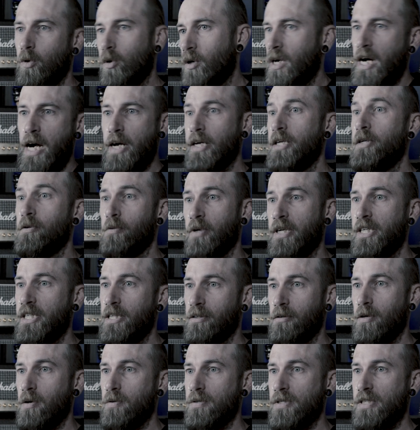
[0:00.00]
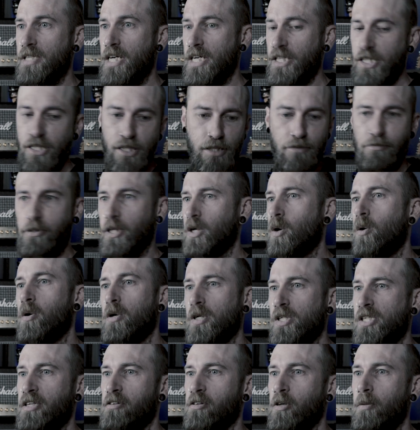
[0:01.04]
or how you run your own sessions,
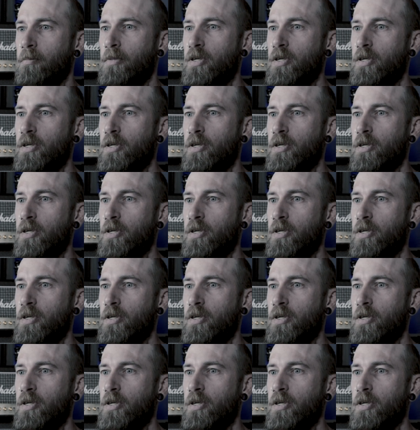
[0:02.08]
record your own